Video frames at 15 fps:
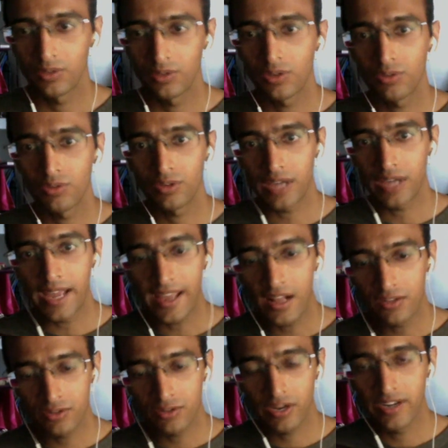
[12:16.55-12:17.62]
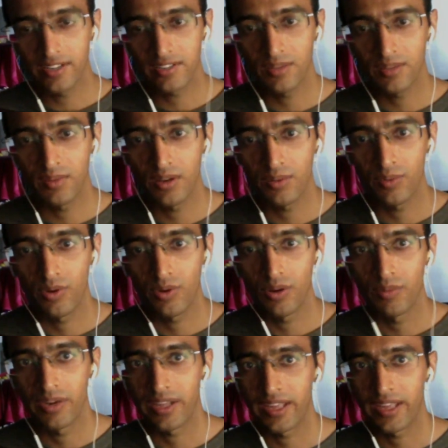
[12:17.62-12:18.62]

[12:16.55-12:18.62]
you know what, I also had a similar problem